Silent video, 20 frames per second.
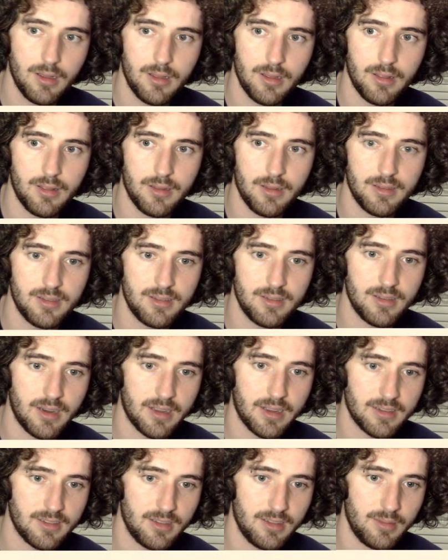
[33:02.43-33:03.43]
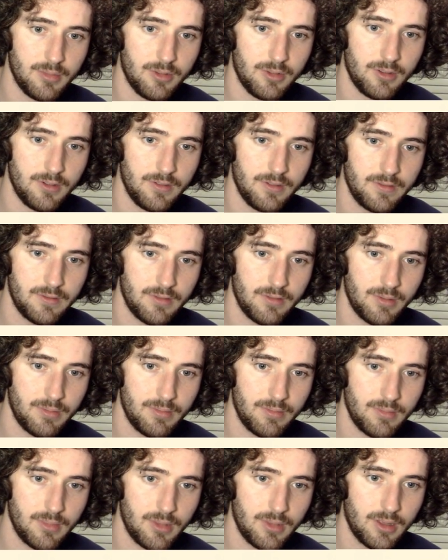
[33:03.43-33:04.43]
And this is an excellent move.
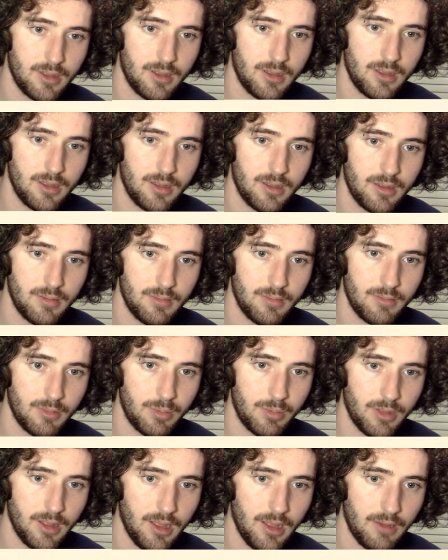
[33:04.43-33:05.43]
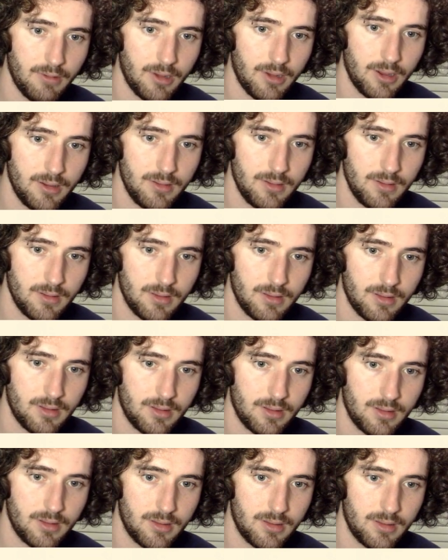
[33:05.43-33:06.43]
Played that well.
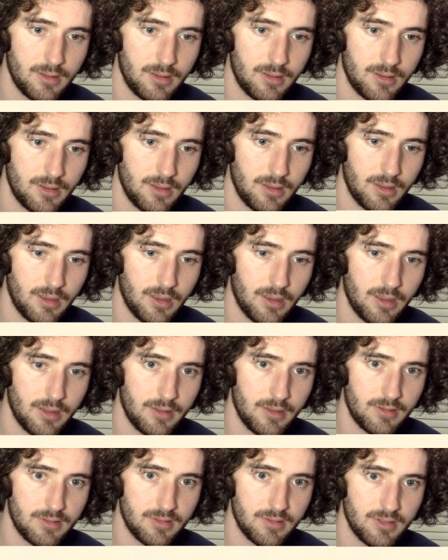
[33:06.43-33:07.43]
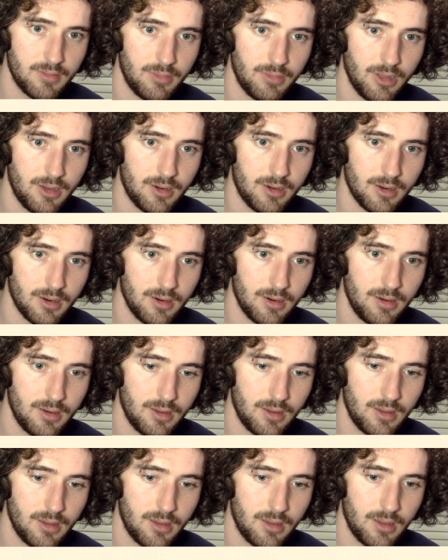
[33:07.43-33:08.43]
This was a blunder.
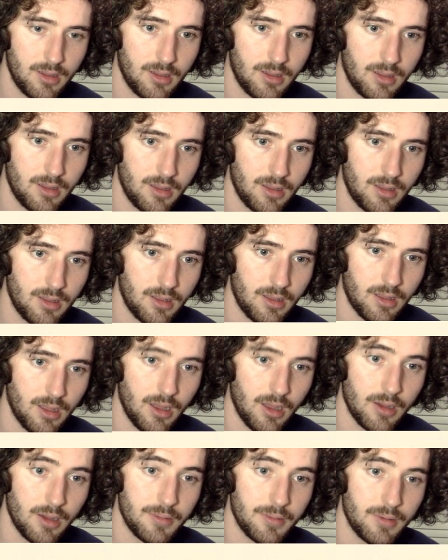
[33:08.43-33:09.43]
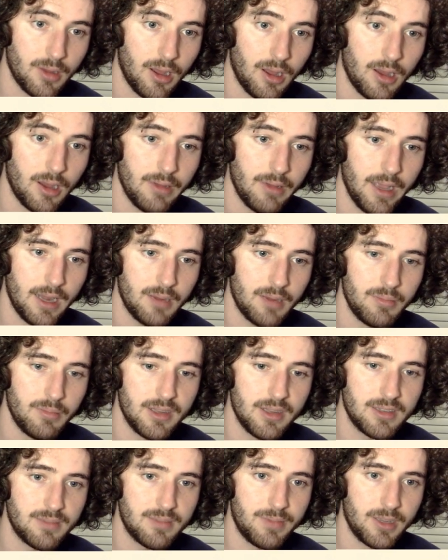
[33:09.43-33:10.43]
Oh, we had a
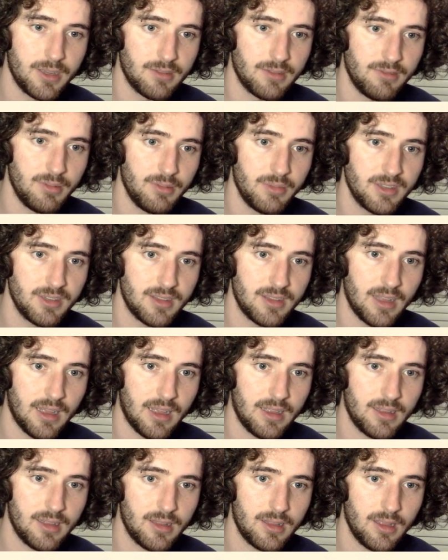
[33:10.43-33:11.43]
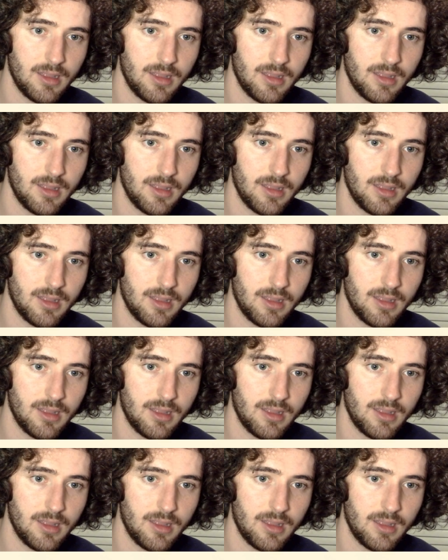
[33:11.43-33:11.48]
miss because we missed that.